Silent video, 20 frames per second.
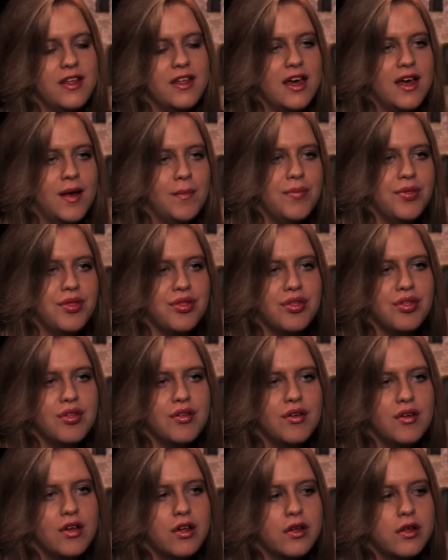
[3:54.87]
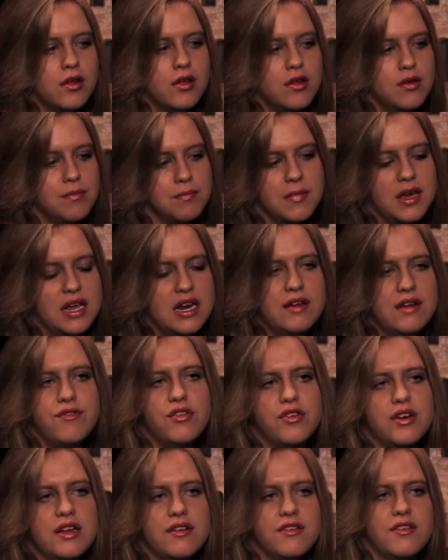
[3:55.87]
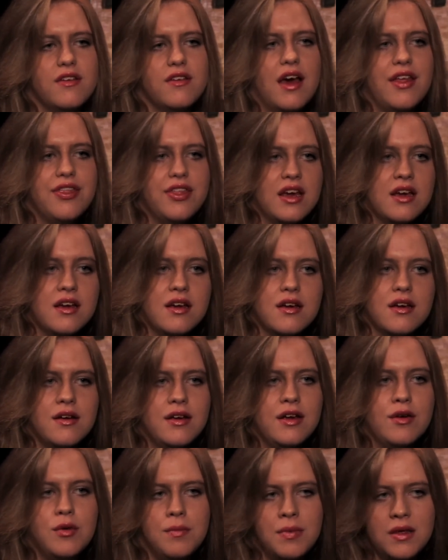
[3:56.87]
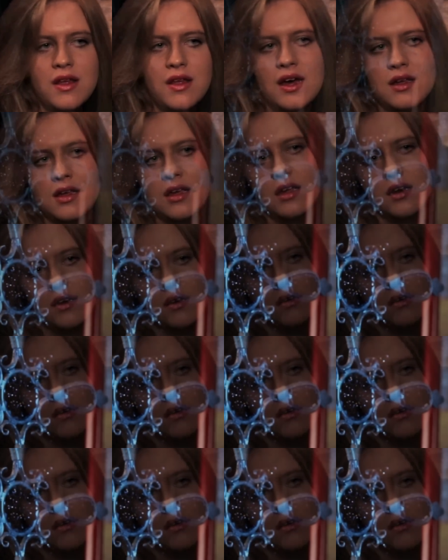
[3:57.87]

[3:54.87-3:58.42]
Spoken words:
depth, meaningfulness, I think it would be lacking.